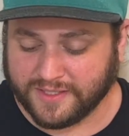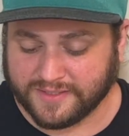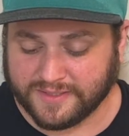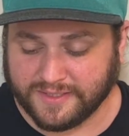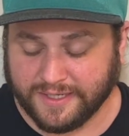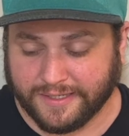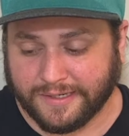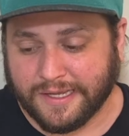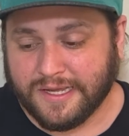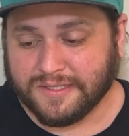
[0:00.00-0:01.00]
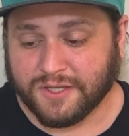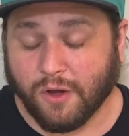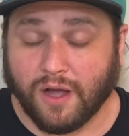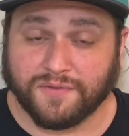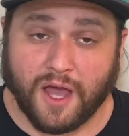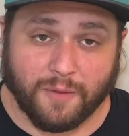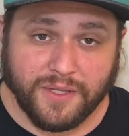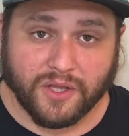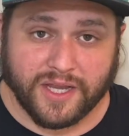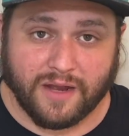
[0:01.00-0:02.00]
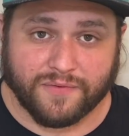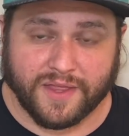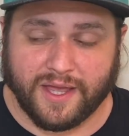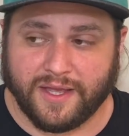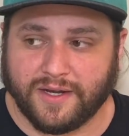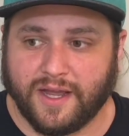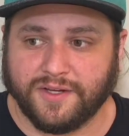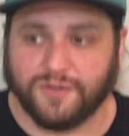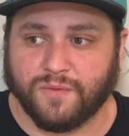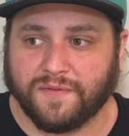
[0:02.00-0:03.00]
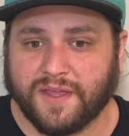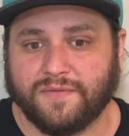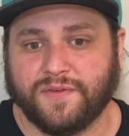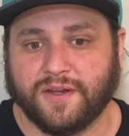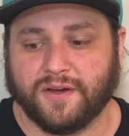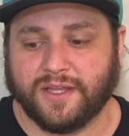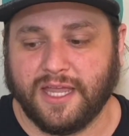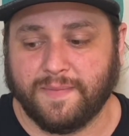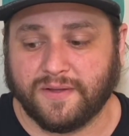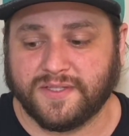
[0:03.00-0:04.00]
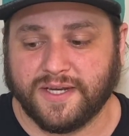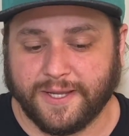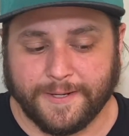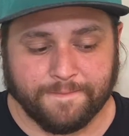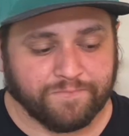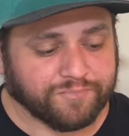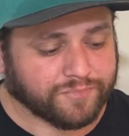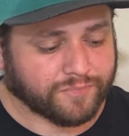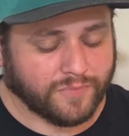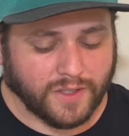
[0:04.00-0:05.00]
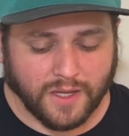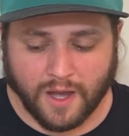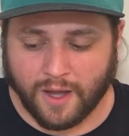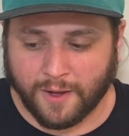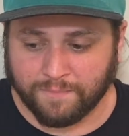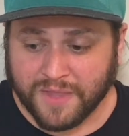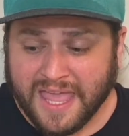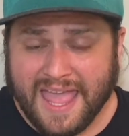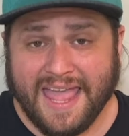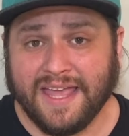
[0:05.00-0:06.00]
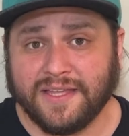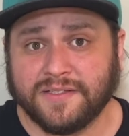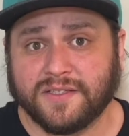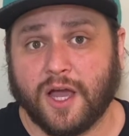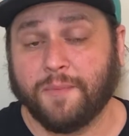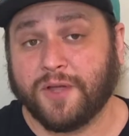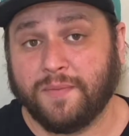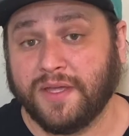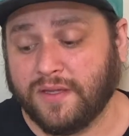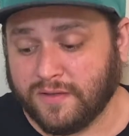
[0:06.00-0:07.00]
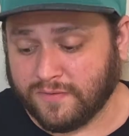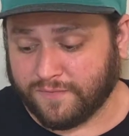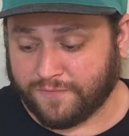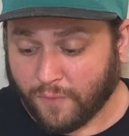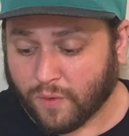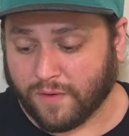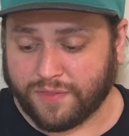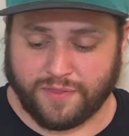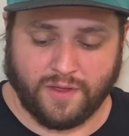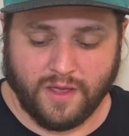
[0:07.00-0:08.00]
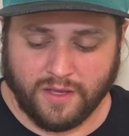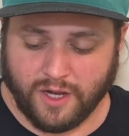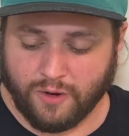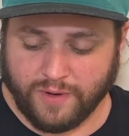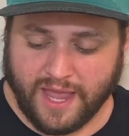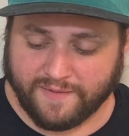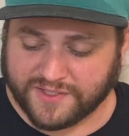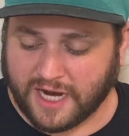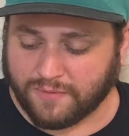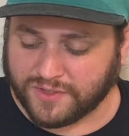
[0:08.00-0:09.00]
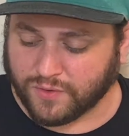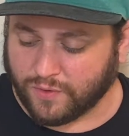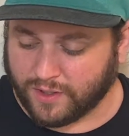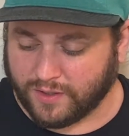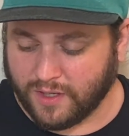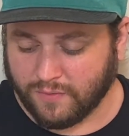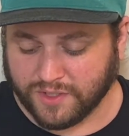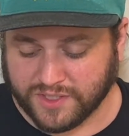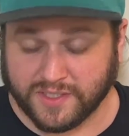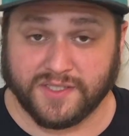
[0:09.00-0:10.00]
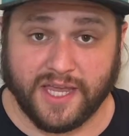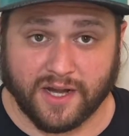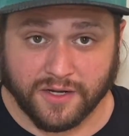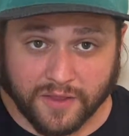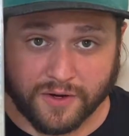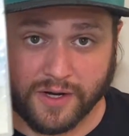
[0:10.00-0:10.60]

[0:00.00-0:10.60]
to see it. So I'll be looking out for that. I do want that figure. It came out today. And upcoming 4th, we have Skyward Sword, which is yet another